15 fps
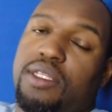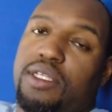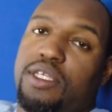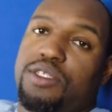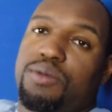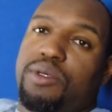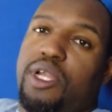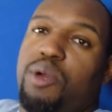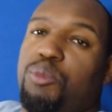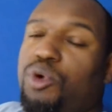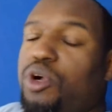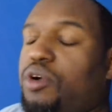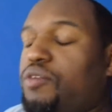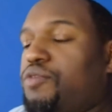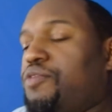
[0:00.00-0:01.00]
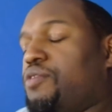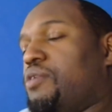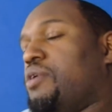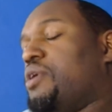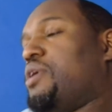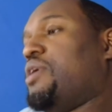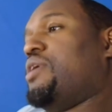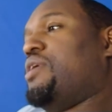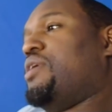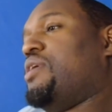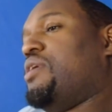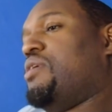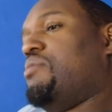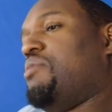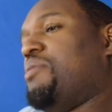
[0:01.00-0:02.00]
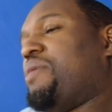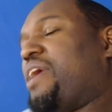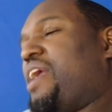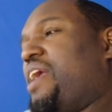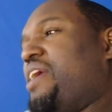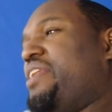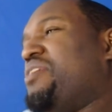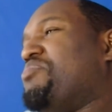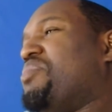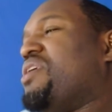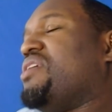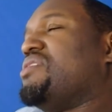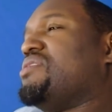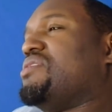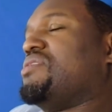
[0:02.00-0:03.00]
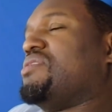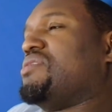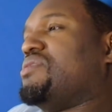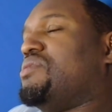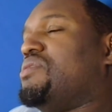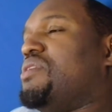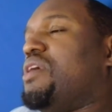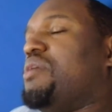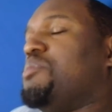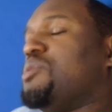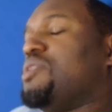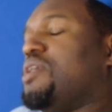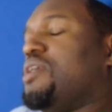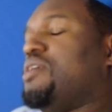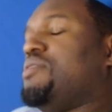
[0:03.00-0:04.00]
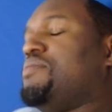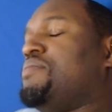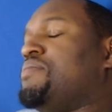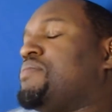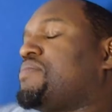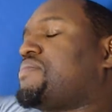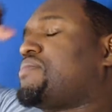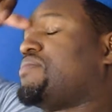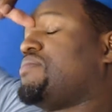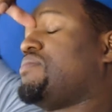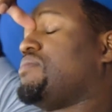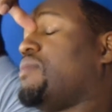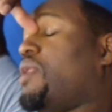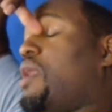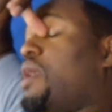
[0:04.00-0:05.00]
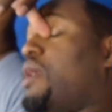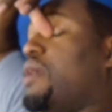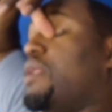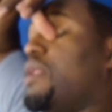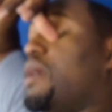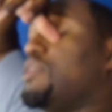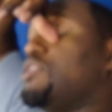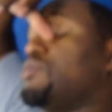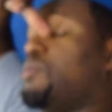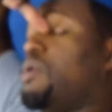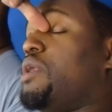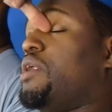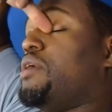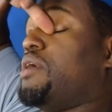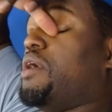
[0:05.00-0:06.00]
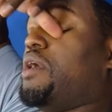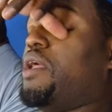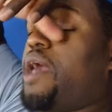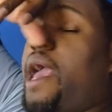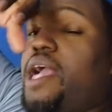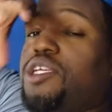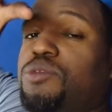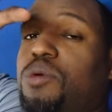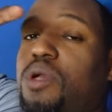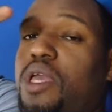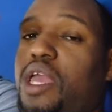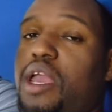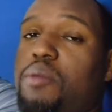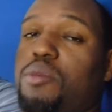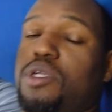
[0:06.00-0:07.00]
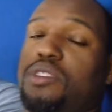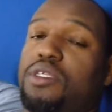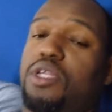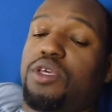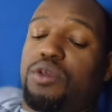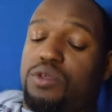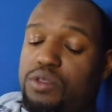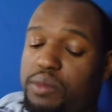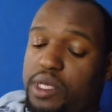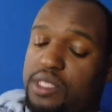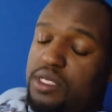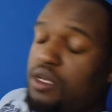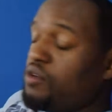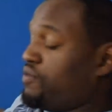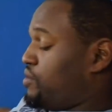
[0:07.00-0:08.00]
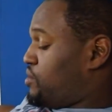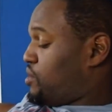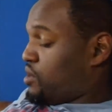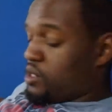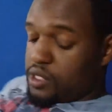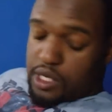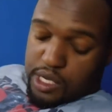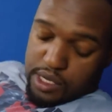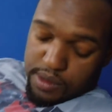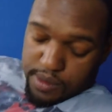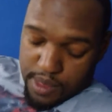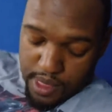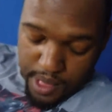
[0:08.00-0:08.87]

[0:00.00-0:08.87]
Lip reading: This one I brought for maybe like $80 on Amazon, and I just wanted an actual camera instead of using my cell phone all the time.